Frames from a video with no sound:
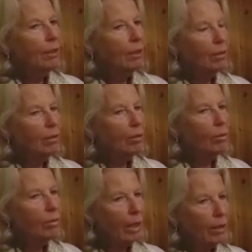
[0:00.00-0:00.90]
these
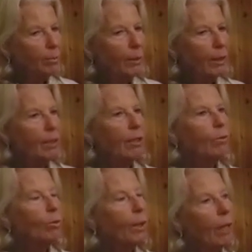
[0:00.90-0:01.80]
two aspects
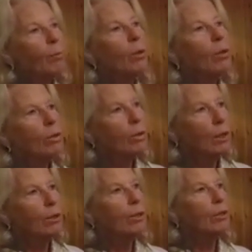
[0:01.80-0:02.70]
have to come
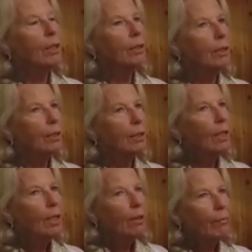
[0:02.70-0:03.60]
closer so that
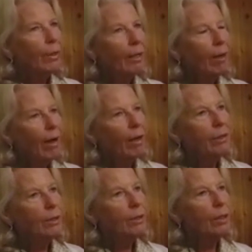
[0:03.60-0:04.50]
the
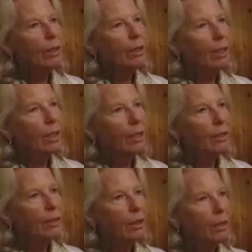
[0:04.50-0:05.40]
light
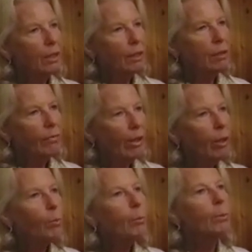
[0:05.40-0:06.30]
and
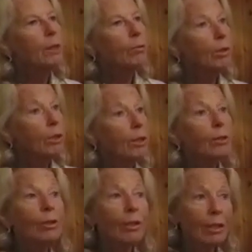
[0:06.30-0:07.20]
development which
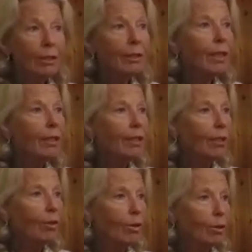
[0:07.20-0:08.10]
is already there in
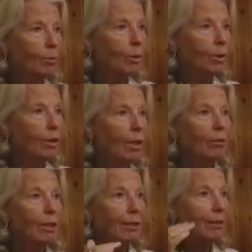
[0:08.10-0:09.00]
the cosmos, in
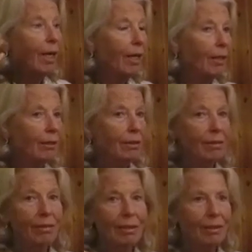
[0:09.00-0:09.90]
our
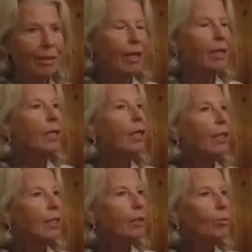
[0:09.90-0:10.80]
stars, in the sun,
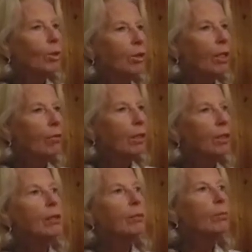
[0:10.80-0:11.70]
in whatever
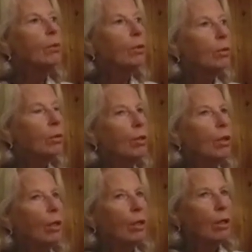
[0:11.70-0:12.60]
is
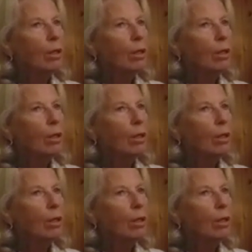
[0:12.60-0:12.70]
more